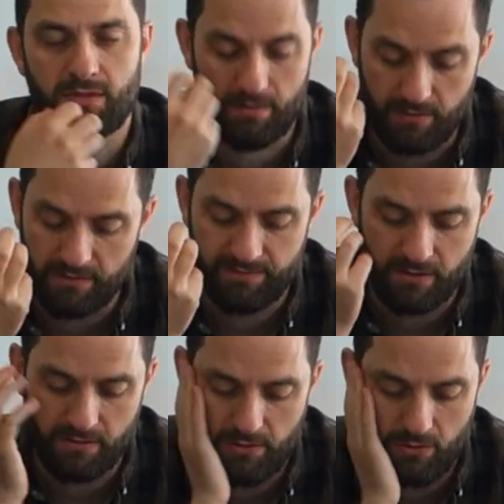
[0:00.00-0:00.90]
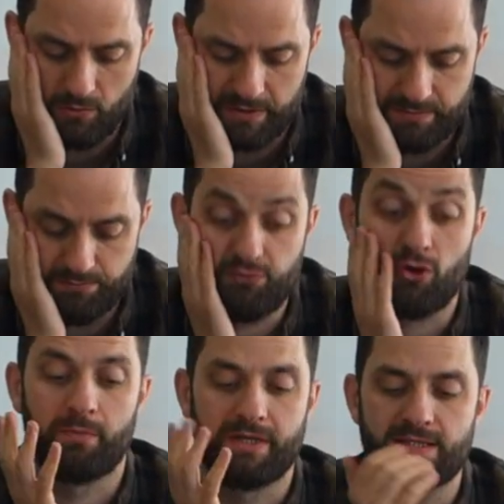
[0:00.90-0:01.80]
um, if, if, almost
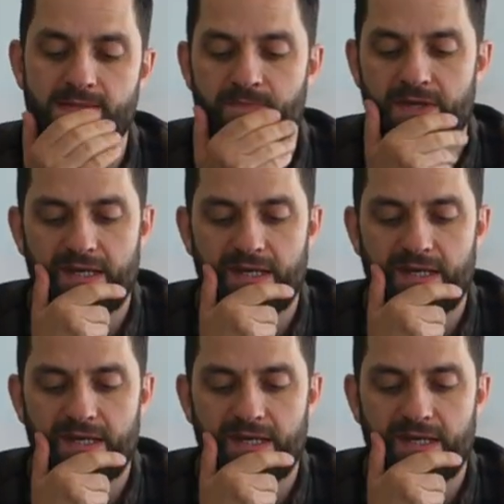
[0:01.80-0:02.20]
prominent,